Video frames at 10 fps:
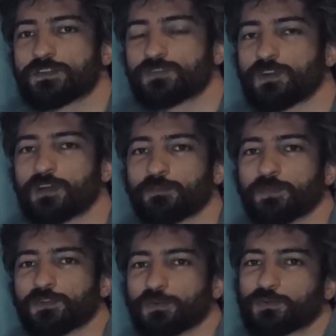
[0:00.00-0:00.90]
is
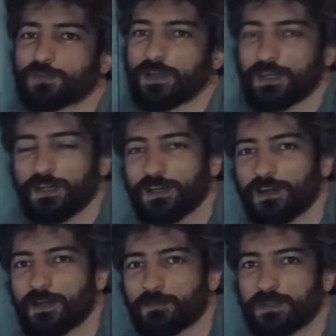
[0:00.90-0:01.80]
Kutai.
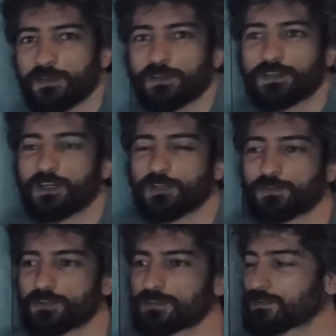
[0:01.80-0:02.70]
I'm a
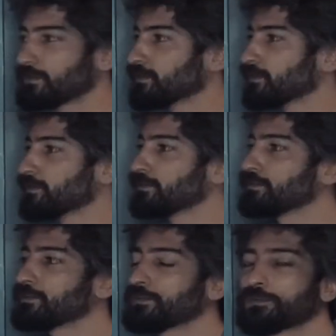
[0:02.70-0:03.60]
colorist.
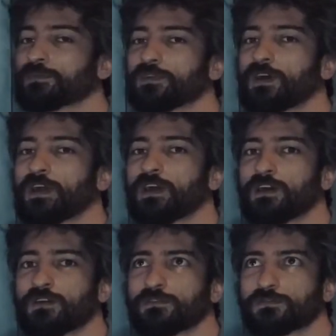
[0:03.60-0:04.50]
I
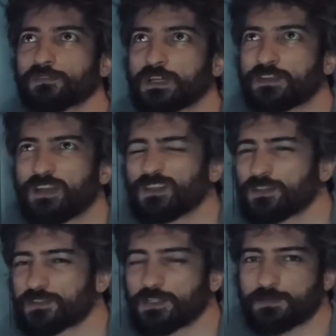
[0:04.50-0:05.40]
have like 10
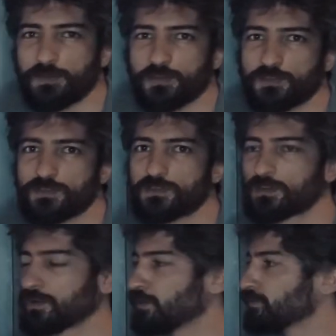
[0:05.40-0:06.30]
years
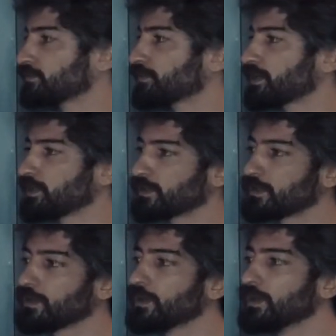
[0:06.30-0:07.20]
experience of
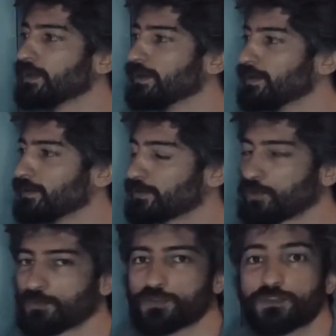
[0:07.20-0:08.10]
grading
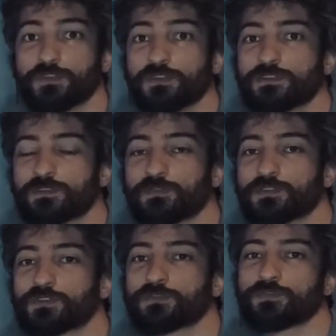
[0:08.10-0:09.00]
commercials,
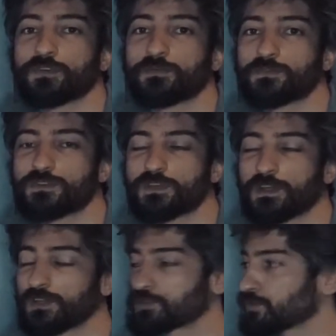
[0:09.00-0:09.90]
feature films
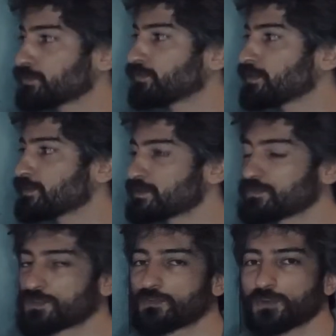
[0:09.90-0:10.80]
and short films,
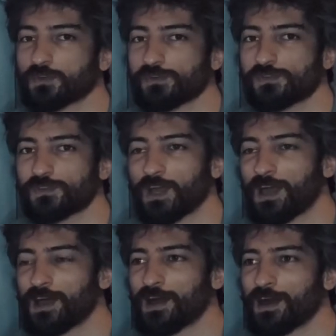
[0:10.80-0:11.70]
music videos.
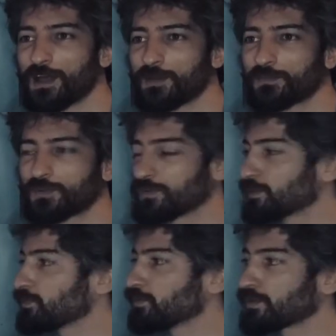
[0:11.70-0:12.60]
I am
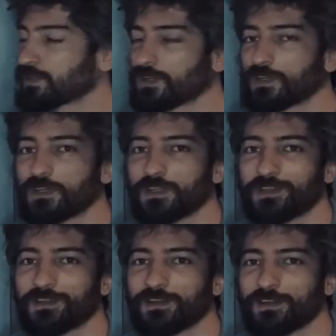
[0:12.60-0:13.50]
currently working
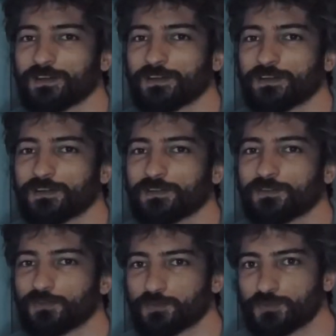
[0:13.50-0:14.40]
in
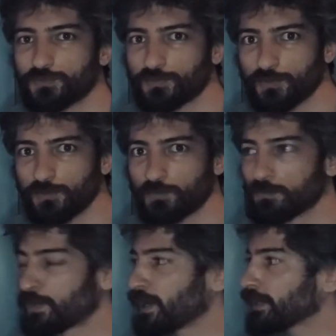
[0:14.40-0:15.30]
a new studio,
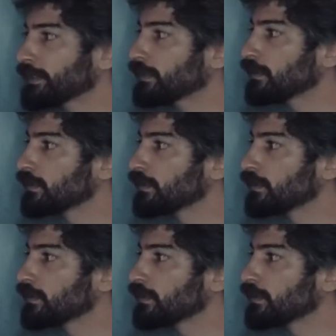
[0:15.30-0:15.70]
Mumbai.